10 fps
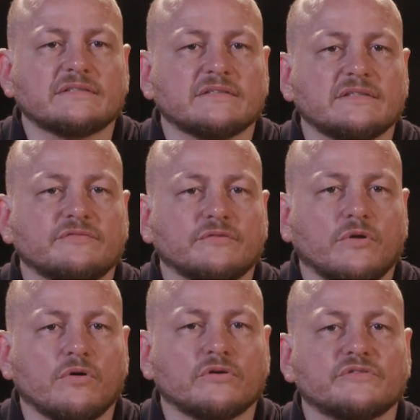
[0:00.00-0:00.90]
to live
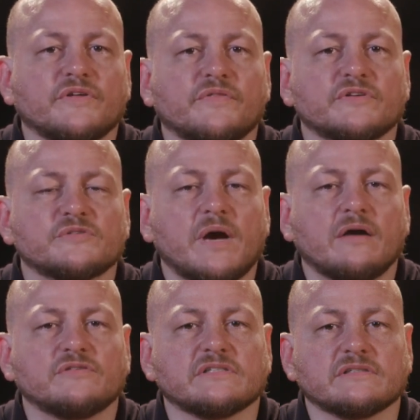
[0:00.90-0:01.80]
longer than their
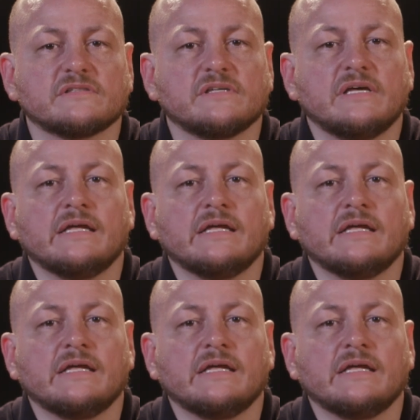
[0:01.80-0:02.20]
spouses,